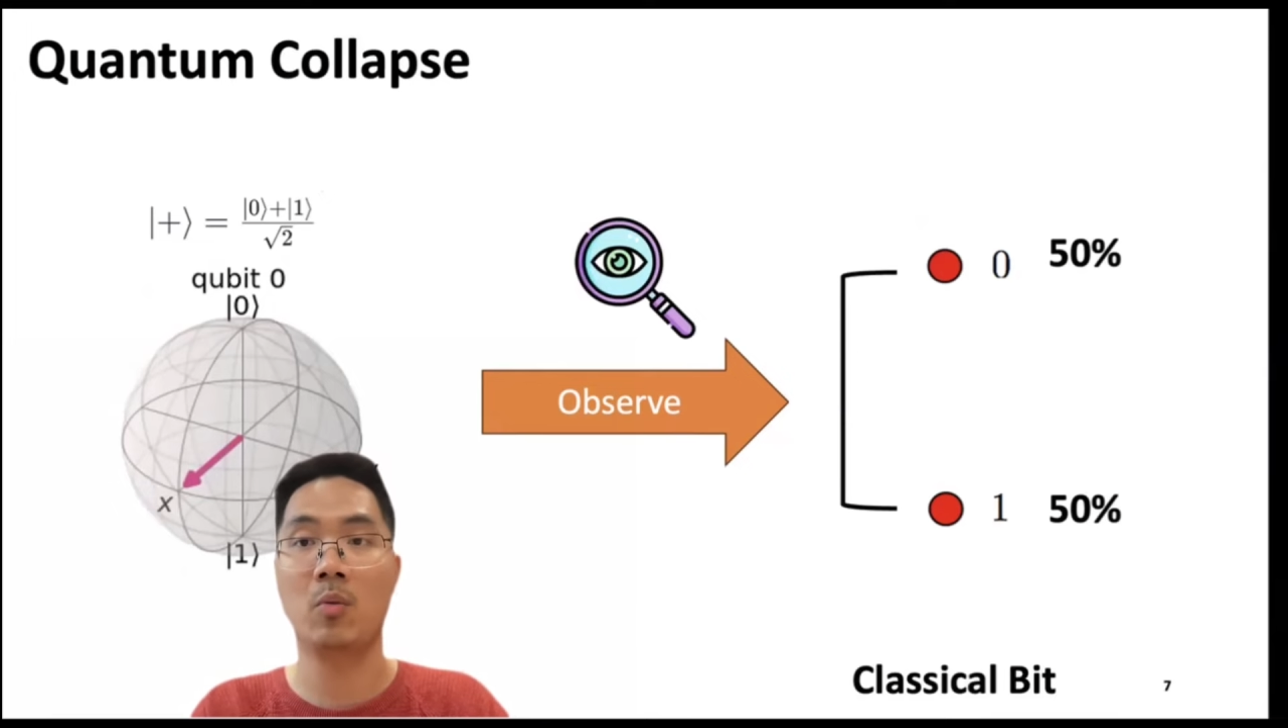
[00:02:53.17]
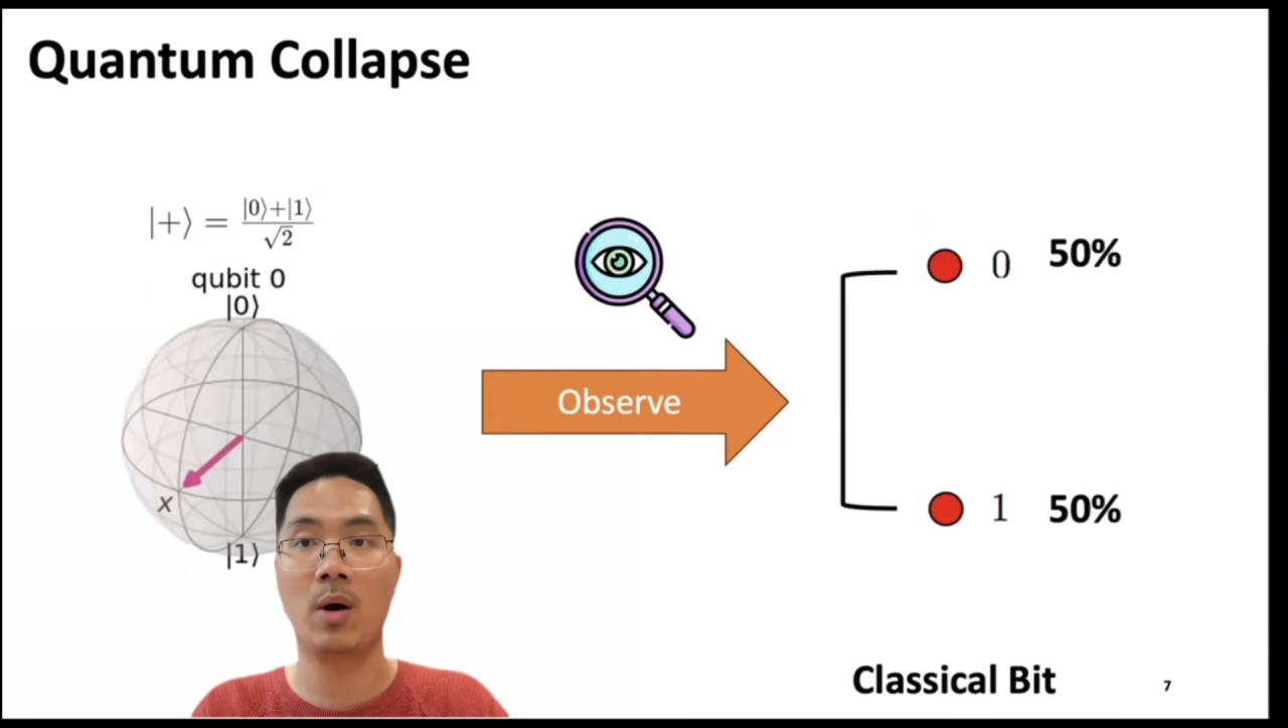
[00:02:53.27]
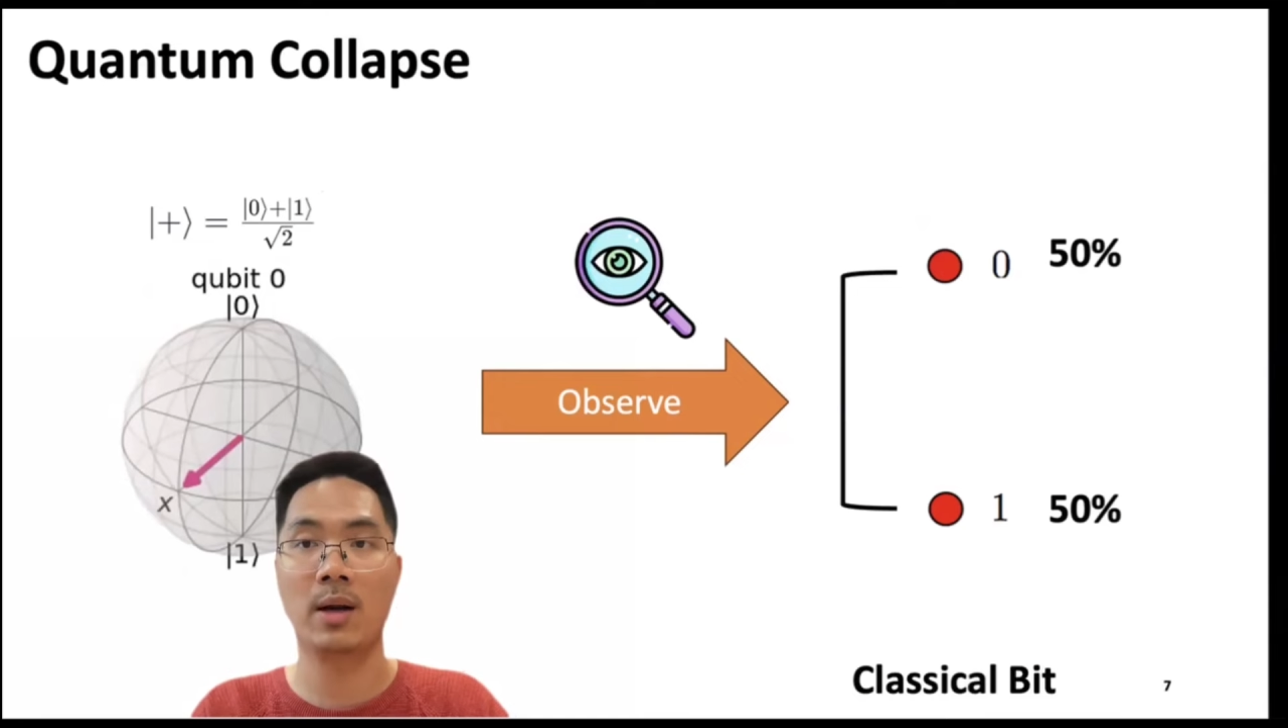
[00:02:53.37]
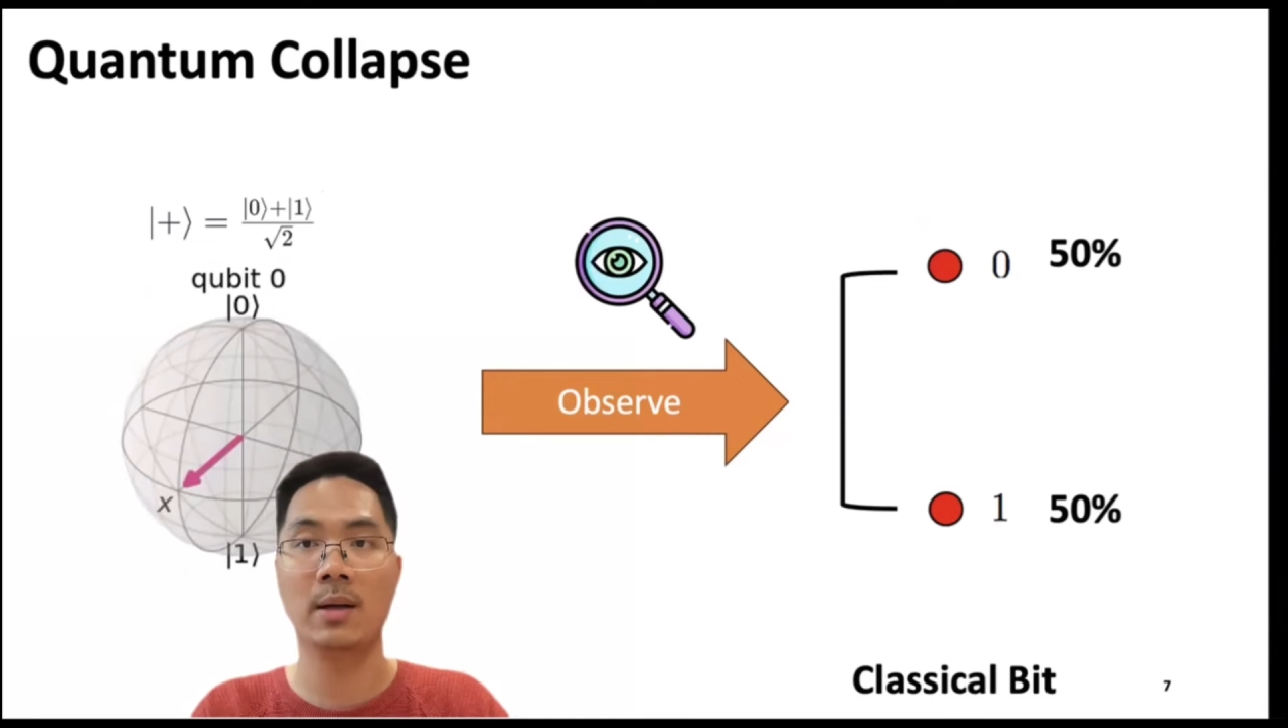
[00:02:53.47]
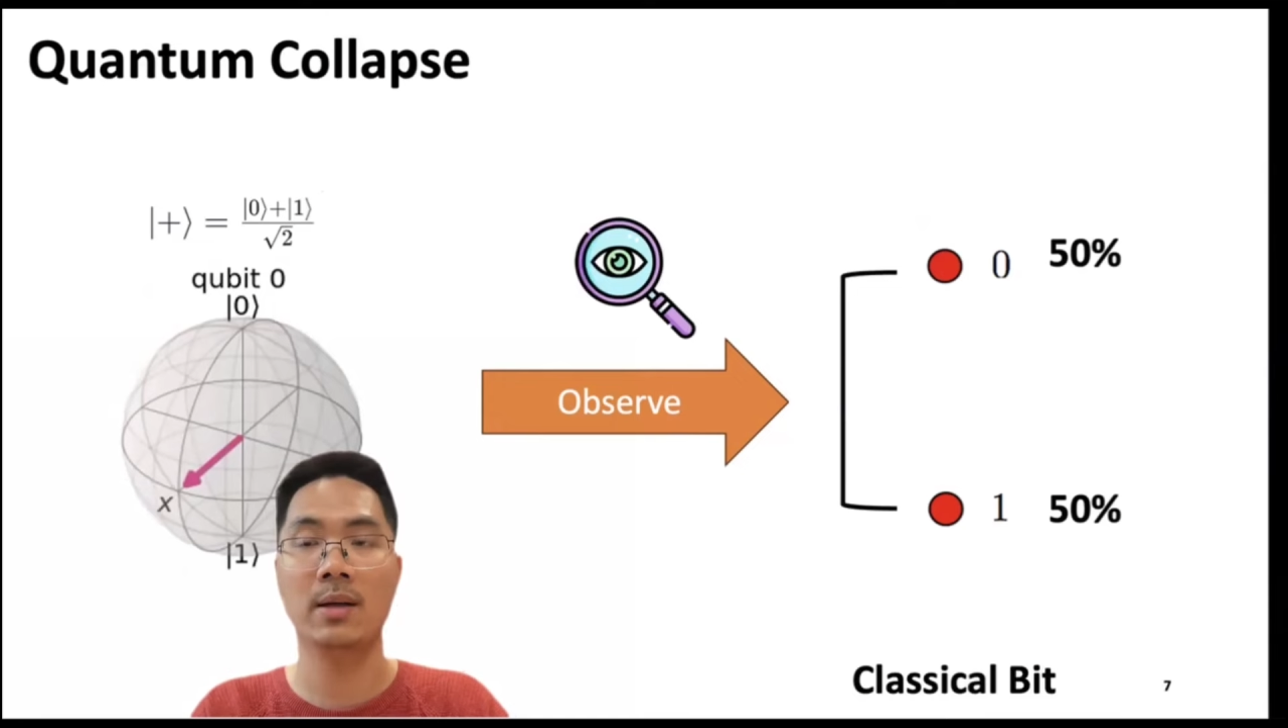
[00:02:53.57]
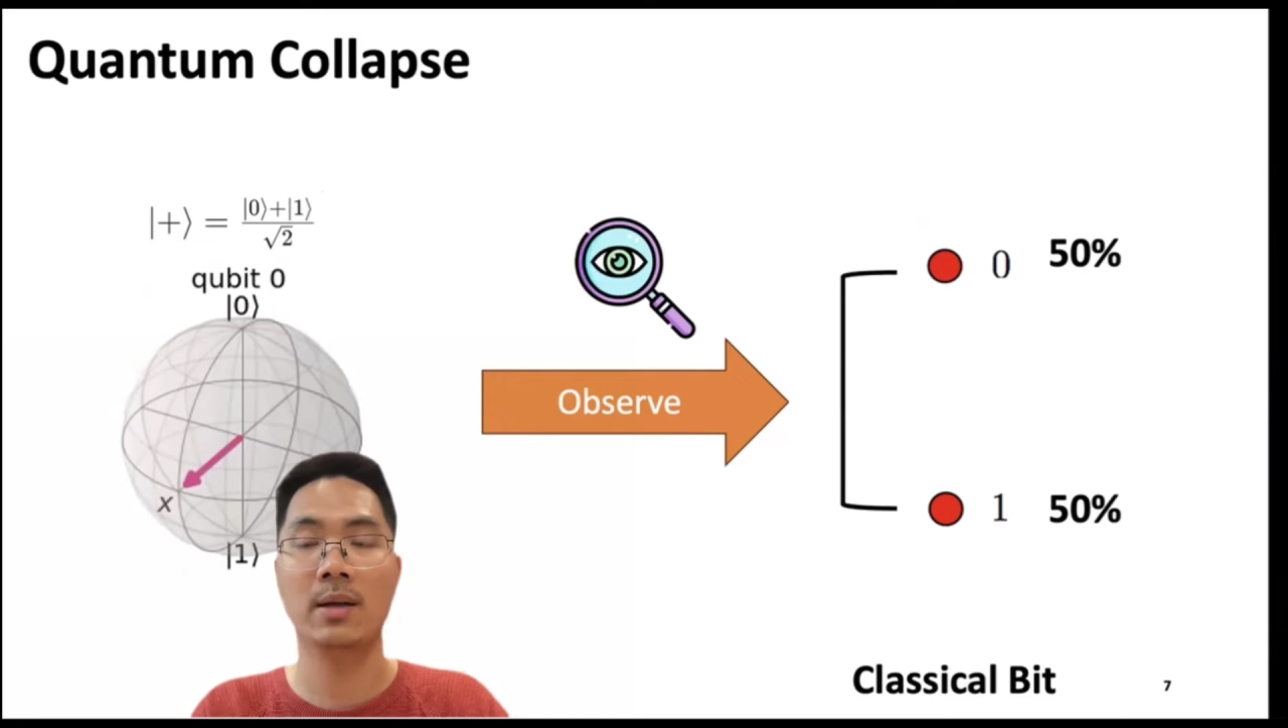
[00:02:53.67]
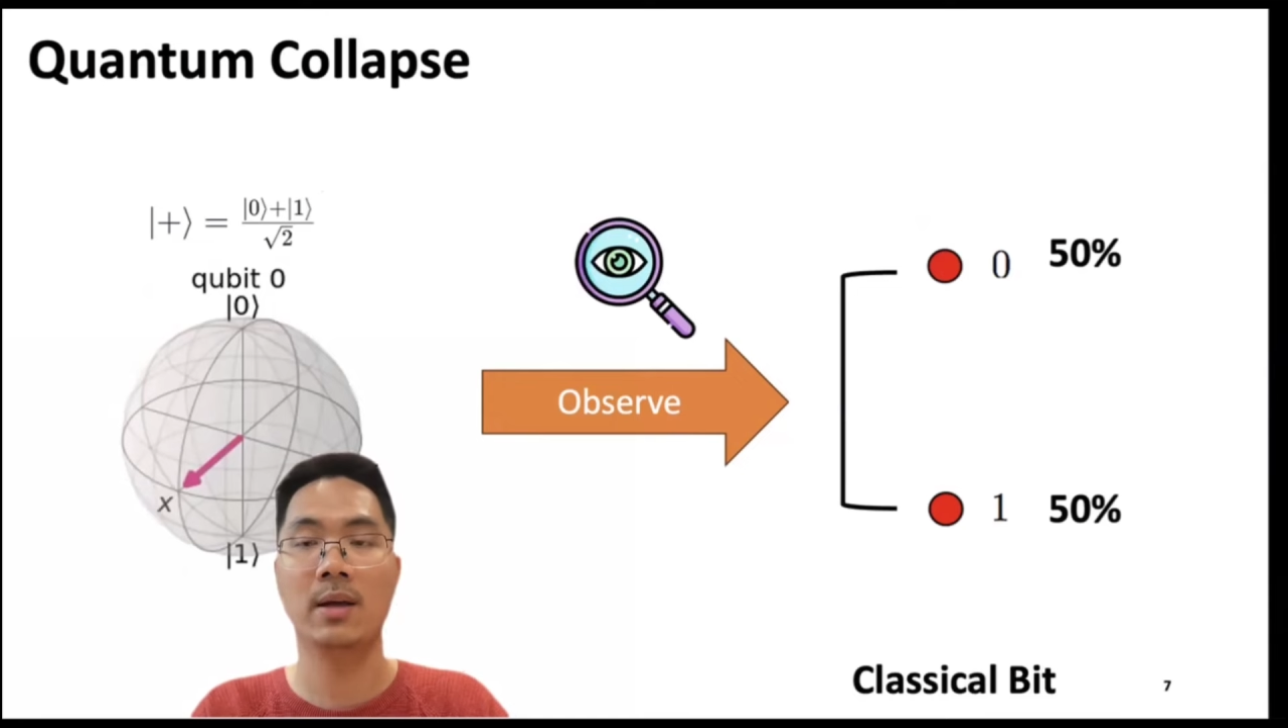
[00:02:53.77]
1,